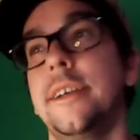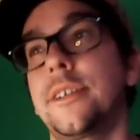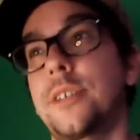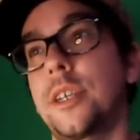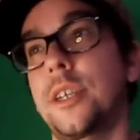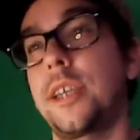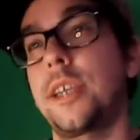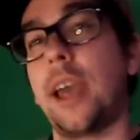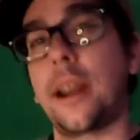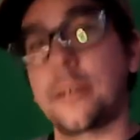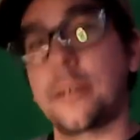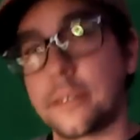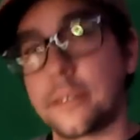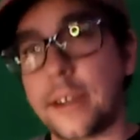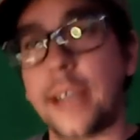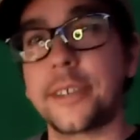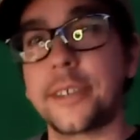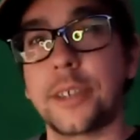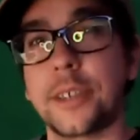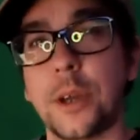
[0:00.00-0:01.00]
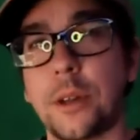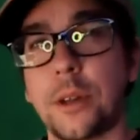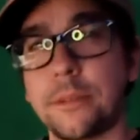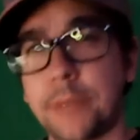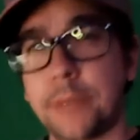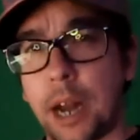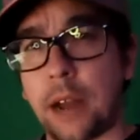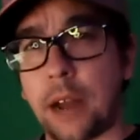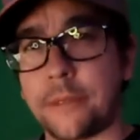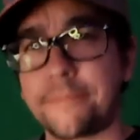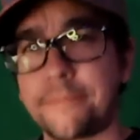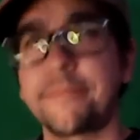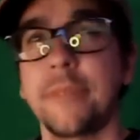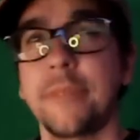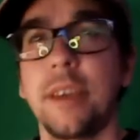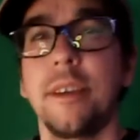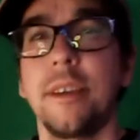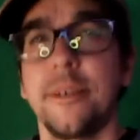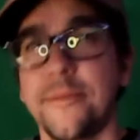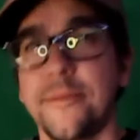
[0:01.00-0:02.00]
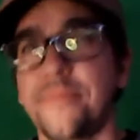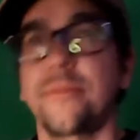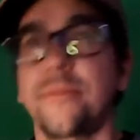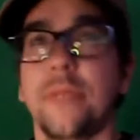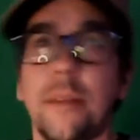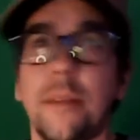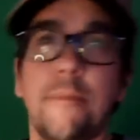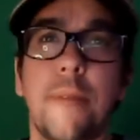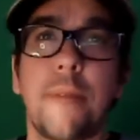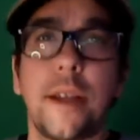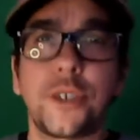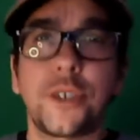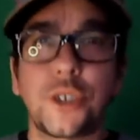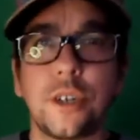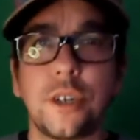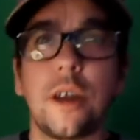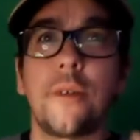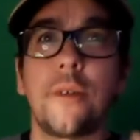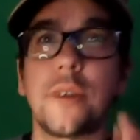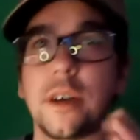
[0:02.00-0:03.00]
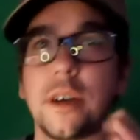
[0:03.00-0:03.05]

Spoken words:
So you had a nice little, you know, mention of